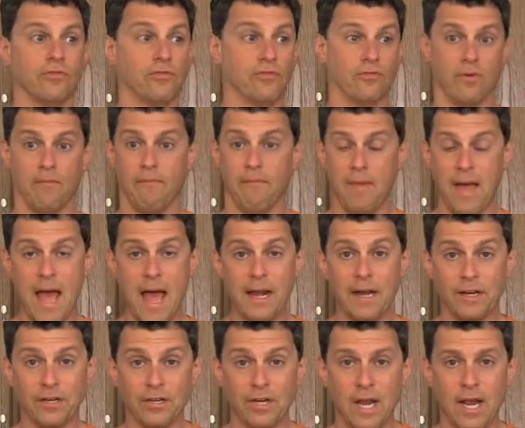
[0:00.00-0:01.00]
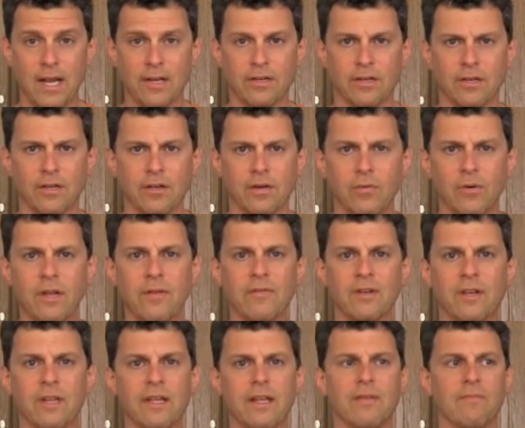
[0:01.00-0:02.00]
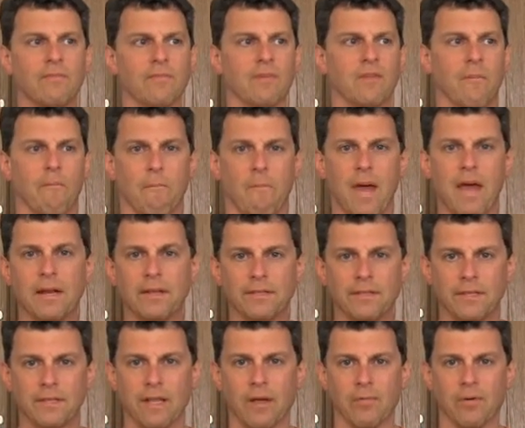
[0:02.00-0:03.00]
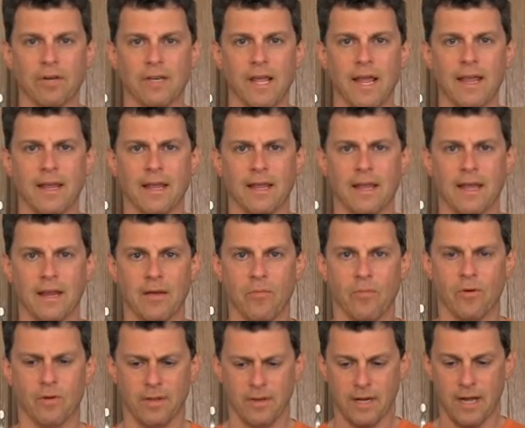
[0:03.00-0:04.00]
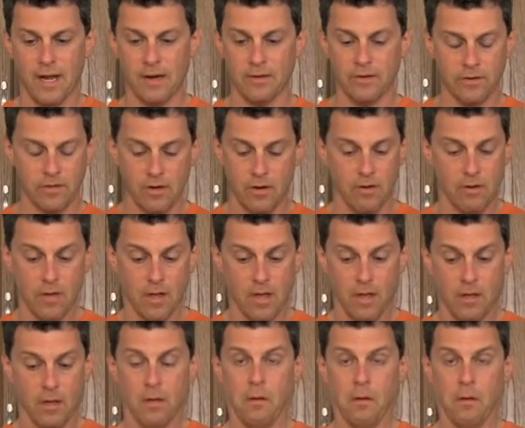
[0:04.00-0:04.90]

dramatic change and don't even need the medicine they were taking anymore. The doctors go,